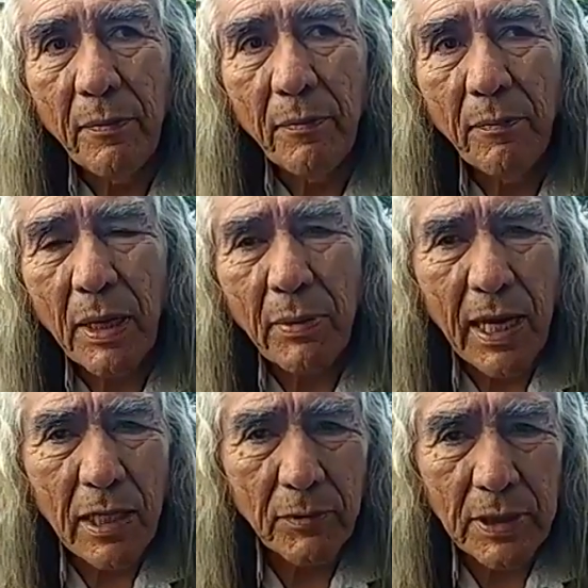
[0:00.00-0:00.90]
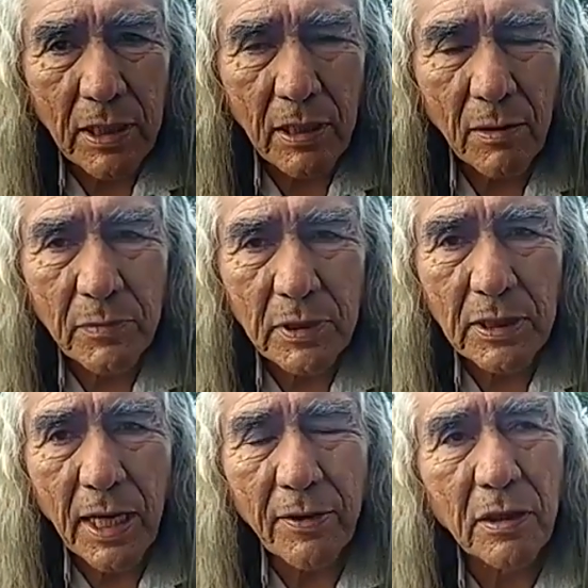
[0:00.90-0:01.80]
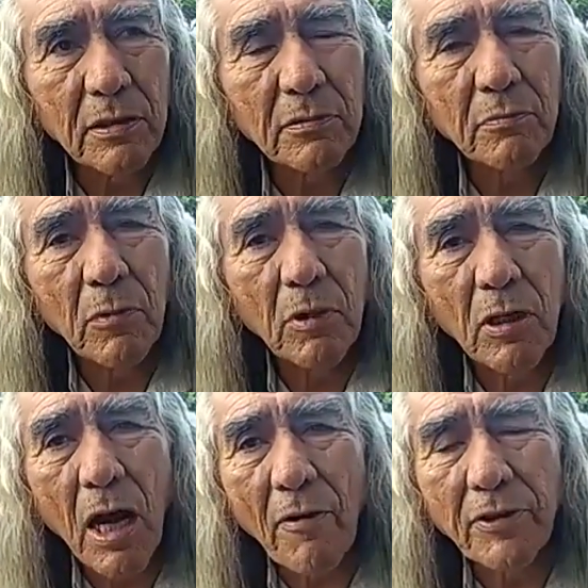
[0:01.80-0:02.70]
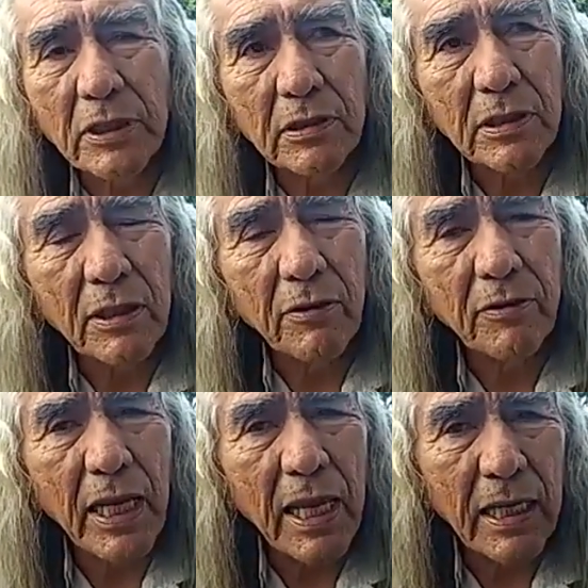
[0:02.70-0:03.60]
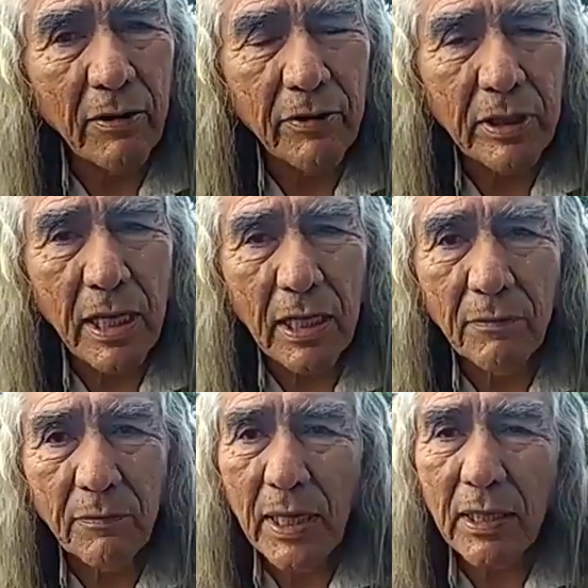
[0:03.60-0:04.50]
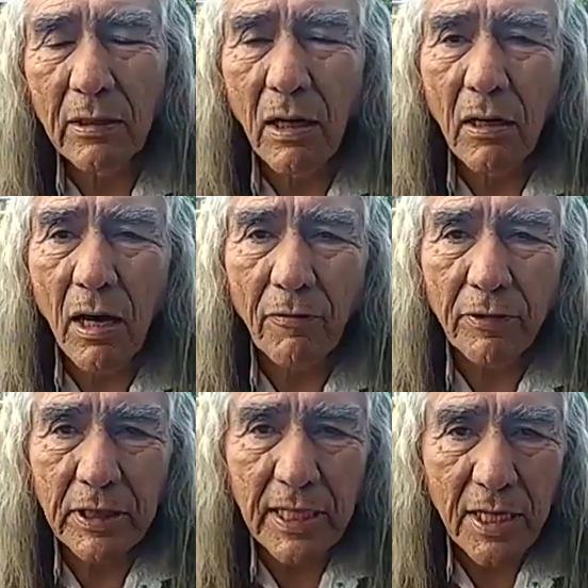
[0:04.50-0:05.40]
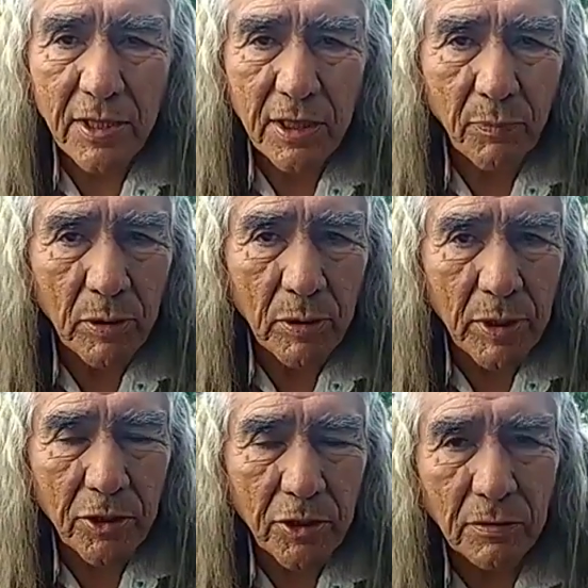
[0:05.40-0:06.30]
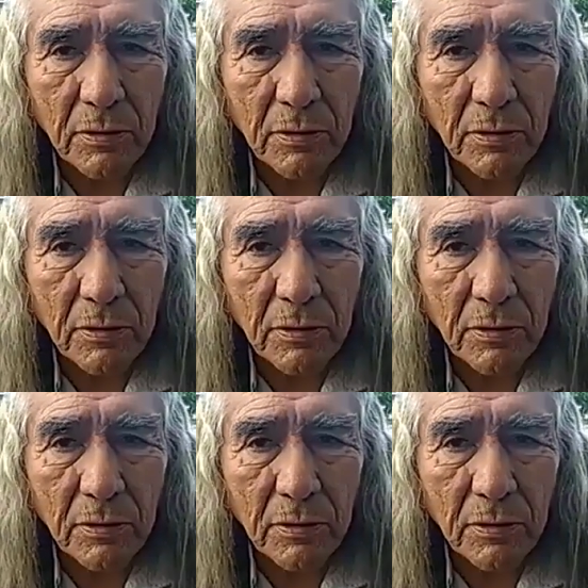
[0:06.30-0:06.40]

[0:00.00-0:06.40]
maybe as we come together more often, every day, making our offerings, asking permission